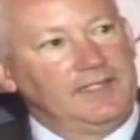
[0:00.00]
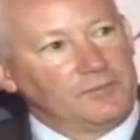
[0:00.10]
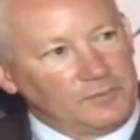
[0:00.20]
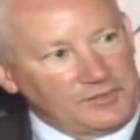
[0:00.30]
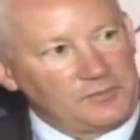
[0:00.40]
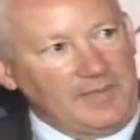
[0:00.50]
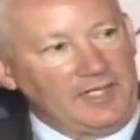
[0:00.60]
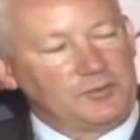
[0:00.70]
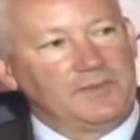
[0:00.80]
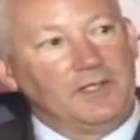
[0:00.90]
risk
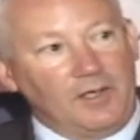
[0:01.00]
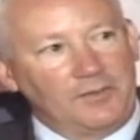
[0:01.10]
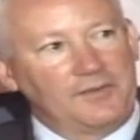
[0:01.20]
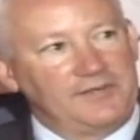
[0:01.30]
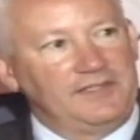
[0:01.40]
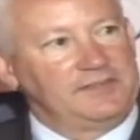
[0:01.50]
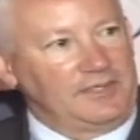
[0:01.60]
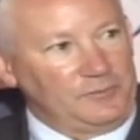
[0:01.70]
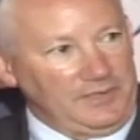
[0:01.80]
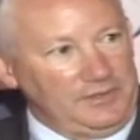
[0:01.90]
management, all the things
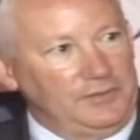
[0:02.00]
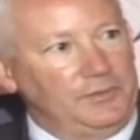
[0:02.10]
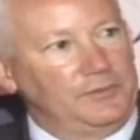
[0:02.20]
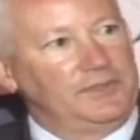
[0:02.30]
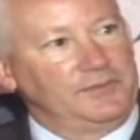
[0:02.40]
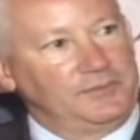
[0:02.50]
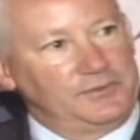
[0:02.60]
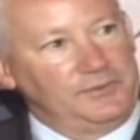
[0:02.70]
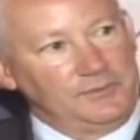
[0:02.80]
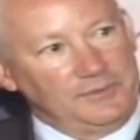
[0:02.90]
that we do
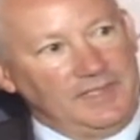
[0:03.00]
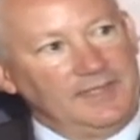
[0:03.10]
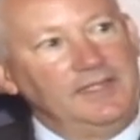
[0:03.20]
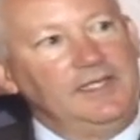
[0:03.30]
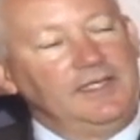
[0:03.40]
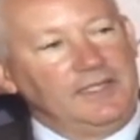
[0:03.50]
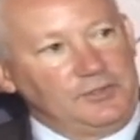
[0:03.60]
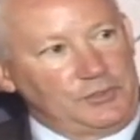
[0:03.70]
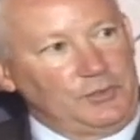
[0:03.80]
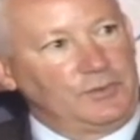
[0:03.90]
to
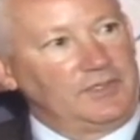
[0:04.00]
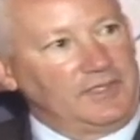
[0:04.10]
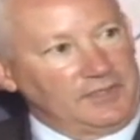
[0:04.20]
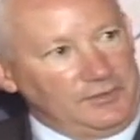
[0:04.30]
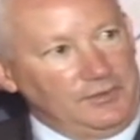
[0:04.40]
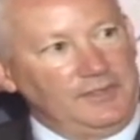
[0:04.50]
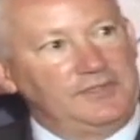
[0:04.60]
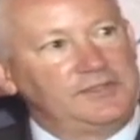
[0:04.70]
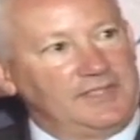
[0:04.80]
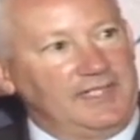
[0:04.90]
ensure a good,
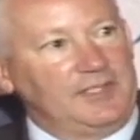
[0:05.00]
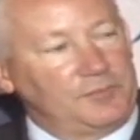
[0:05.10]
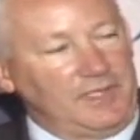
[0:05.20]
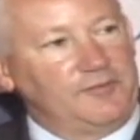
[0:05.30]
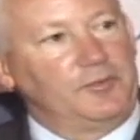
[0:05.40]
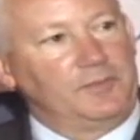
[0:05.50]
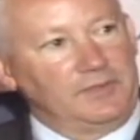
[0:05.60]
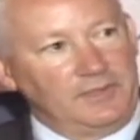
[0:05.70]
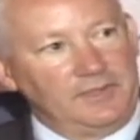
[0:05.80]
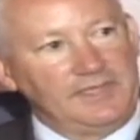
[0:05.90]
steady, profitable
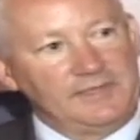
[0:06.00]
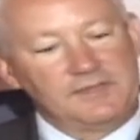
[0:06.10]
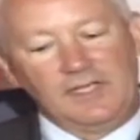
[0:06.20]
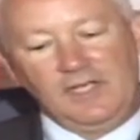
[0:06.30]
earnings.